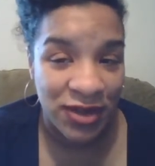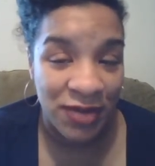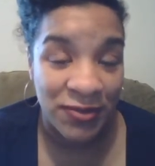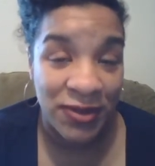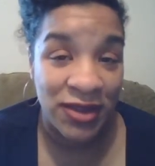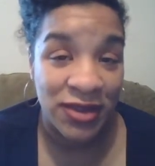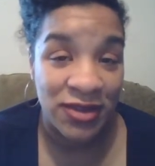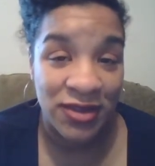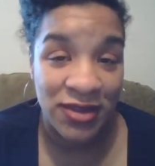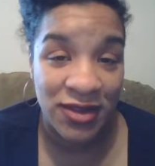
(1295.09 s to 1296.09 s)
I mean,
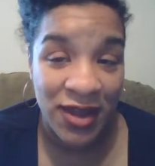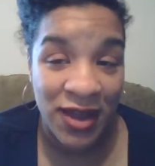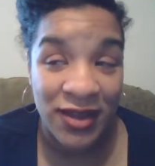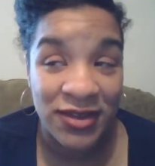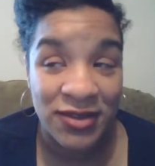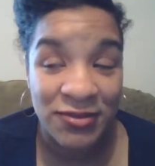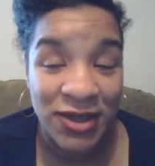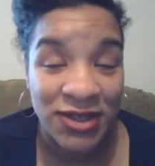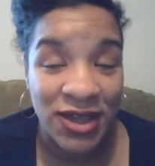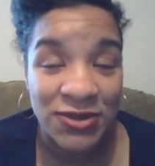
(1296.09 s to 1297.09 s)

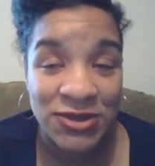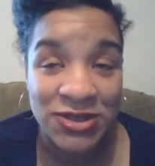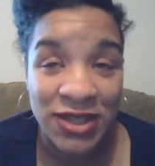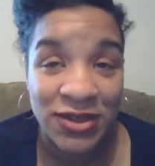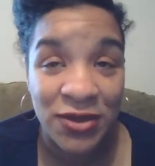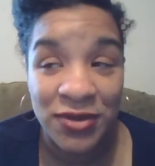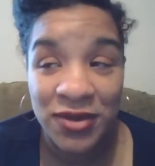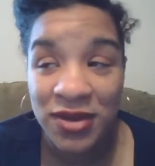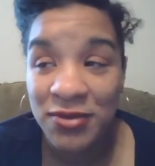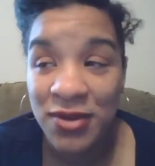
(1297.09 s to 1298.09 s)
my doctor was like, don't
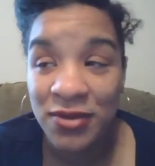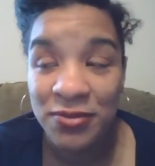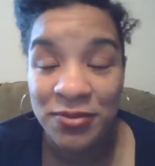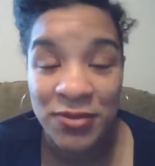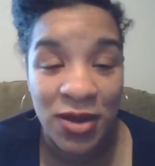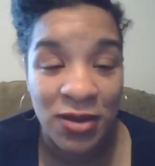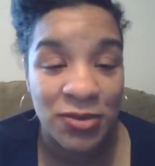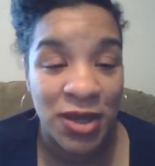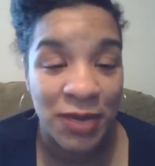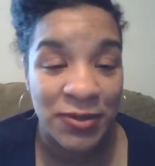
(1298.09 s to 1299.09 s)
worry about
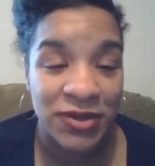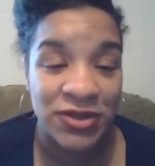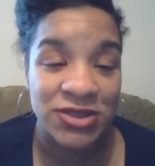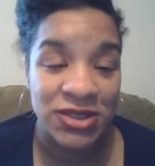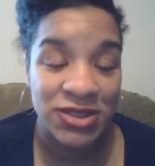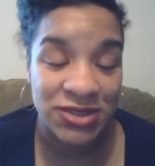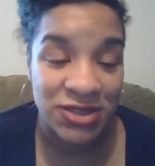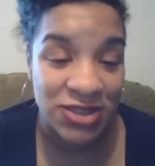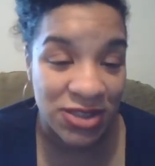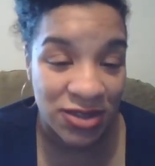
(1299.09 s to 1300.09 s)
popping your
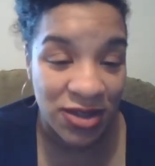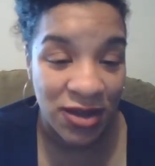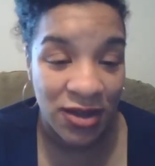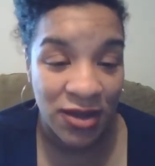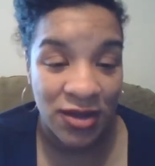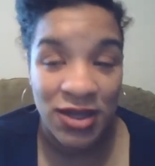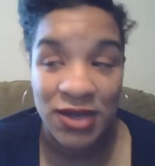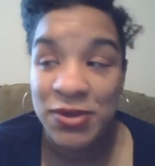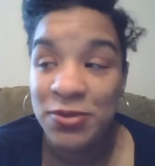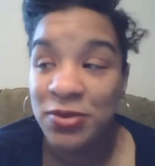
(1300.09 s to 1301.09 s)
incision. A lot
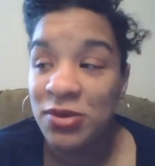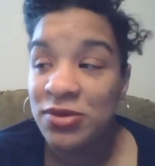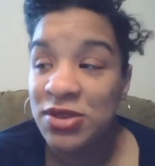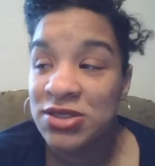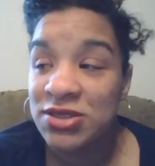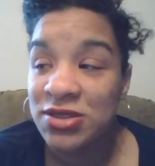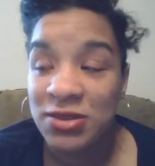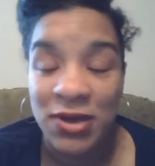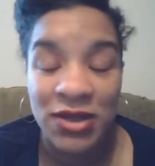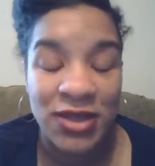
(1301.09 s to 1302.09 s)
of people were concerned
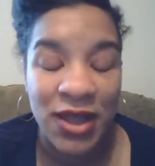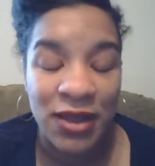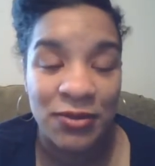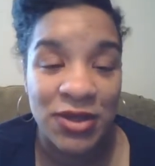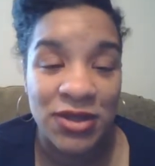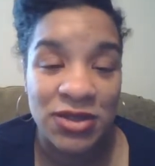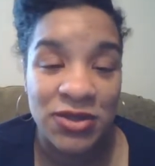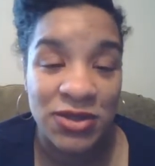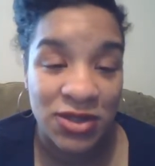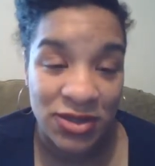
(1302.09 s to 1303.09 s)
about that, but
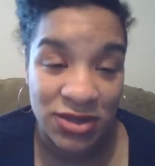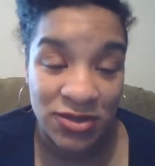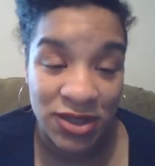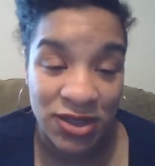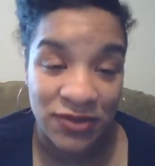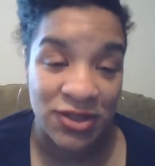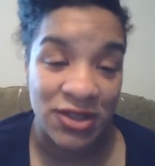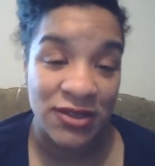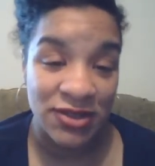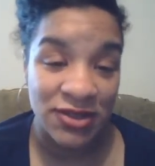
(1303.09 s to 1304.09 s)
you can only do that if you're
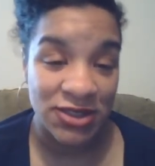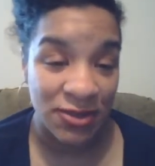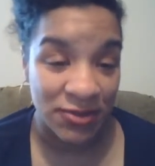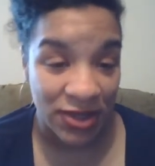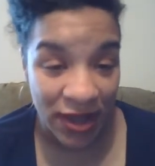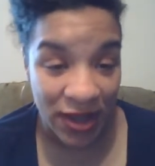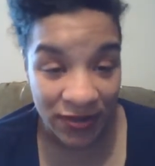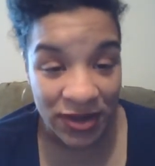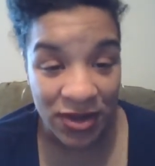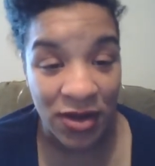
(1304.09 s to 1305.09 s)
lifting something
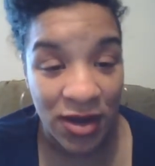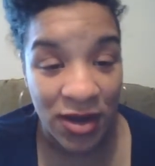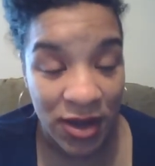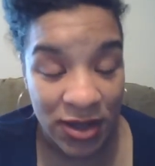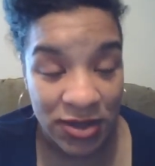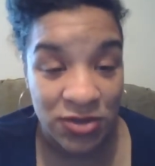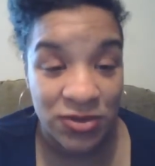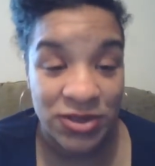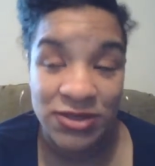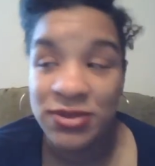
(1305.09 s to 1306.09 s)
heavy or
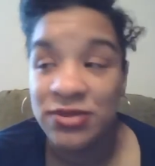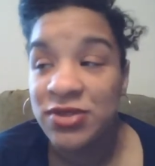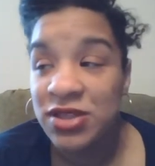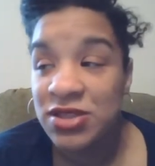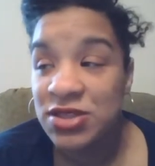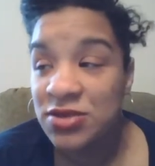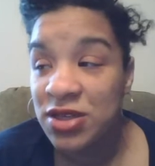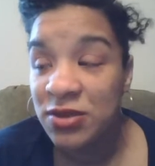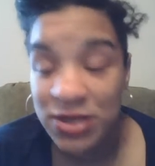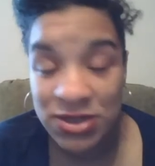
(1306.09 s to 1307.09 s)
doing something really
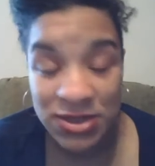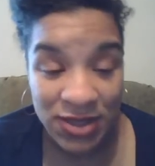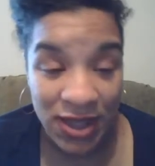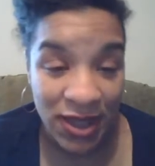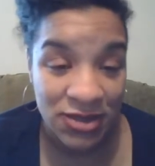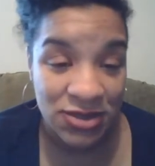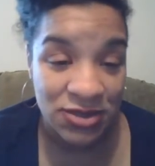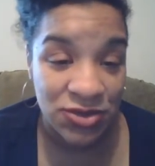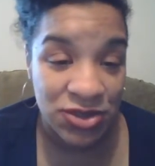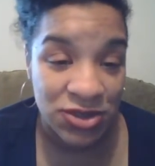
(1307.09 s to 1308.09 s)
strenuous, because I got
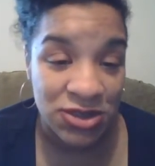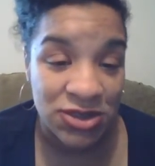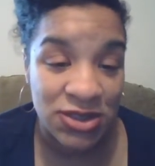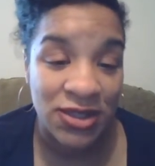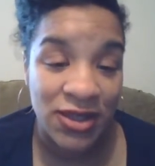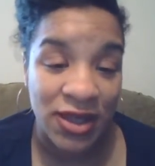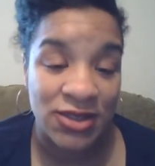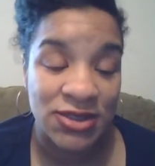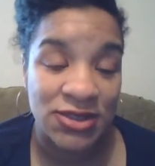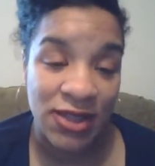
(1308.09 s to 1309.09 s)
sutures and
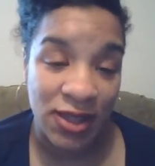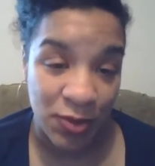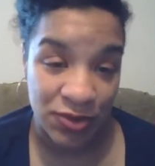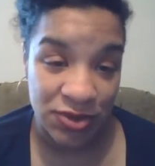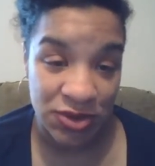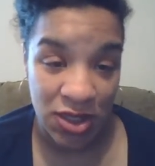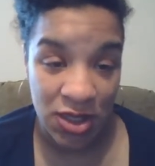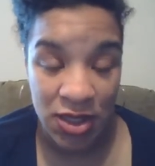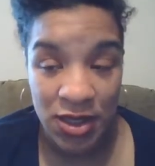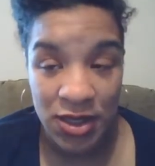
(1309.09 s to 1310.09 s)
not staples.
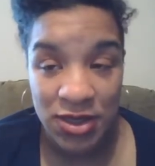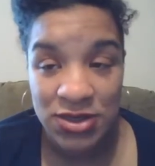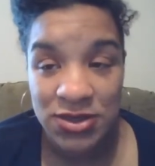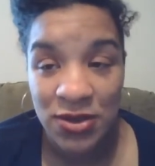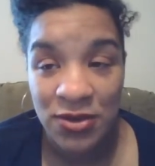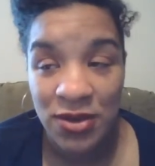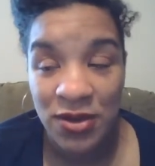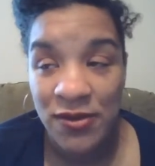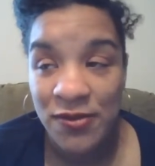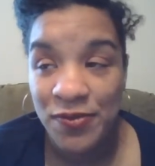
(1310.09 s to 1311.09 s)
So,
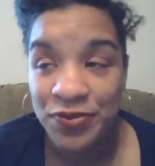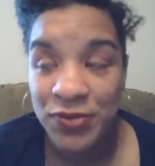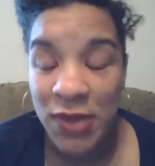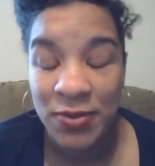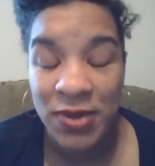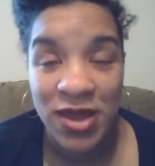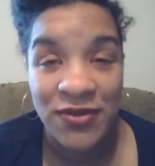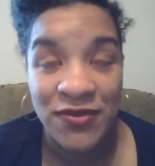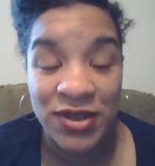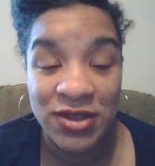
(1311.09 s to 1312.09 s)
I mean,
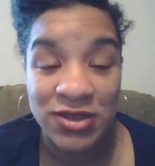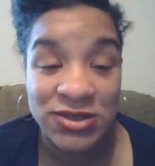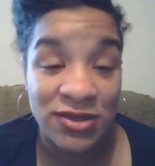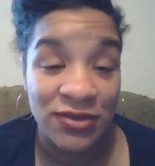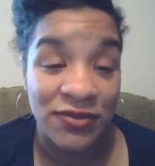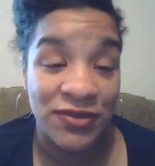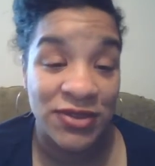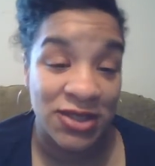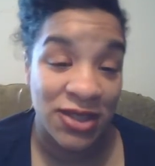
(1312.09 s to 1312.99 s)
it feels so funny.